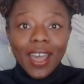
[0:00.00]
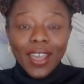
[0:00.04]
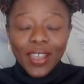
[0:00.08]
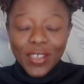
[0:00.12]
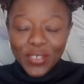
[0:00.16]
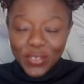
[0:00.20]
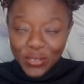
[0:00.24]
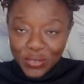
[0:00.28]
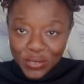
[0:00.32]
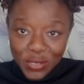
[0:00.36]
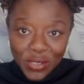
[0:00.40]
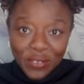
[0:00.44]

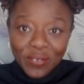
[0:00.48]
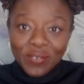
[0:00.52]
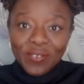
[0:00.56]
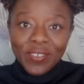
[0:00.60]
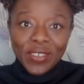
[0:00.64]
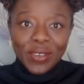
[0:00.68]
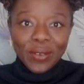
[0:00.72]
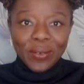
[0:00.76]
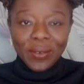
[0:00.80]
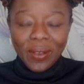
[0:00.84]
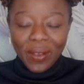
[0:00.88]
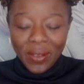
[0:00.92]
You don't
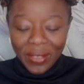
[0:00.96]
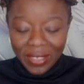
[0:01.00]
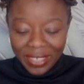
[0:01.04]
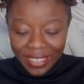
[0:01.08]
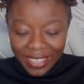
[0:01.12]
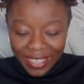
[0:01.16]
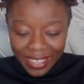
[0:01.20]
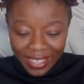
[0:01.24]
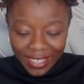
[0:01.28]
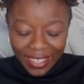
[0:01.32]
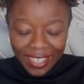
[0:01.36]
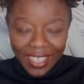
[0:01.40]
fail,
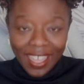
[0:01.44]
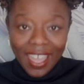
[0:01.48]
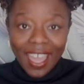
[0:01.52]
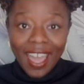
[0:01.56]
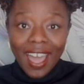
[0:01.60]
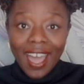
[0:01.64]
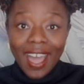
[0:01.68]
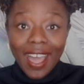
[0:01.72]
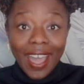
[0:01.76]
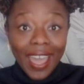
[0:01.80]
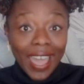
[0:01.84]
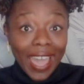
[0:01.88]
okay?
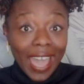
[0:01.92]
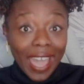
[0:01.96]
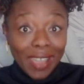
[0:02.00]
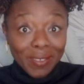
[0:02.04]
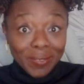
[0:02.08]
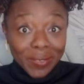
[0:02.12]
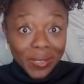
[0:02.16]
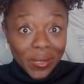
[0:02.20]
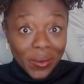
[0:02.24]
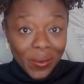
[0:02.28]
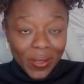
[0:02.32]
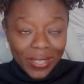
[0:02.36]
I have
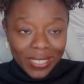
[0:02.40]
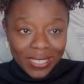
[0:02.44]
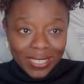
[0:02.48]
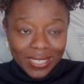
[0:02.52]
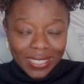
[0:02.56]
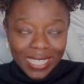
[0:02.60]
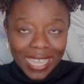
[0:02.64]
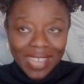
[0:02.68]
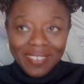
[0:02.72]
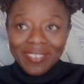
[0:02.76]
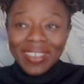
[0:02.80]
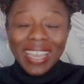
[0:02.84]
requests.
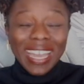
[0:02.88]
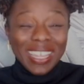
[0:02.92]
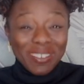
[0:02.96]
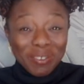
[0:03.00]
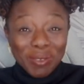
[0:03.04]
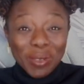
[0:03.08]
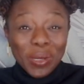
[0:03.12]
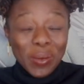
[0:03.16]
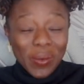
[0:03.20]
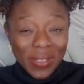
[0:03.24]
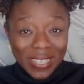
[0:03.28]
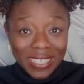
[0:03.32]
I've had
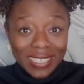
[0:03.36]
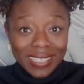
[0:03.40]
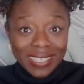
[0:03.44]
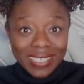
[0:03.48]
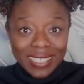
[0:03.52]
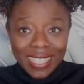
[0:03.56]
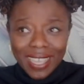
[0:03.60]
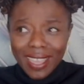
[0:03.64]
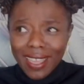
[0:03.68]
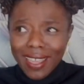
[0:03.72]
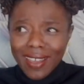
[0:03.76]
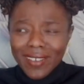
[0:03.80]
requests
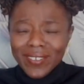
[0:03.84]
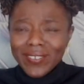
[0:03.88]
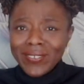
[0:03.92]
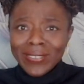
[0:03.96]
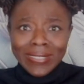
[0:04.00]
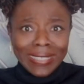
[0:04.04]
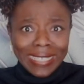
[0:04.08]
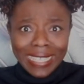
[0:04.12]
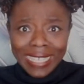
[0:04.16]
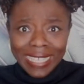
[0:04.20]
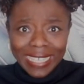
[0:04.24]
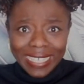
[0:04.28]
for
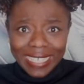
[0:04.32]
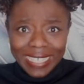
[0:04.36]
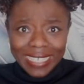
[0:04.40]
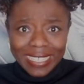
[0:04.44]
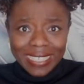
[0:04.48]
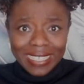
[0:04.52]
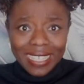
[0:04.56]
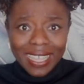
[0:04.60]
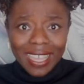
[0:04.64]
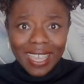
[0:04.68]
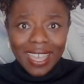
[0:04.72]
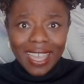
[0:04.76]
years.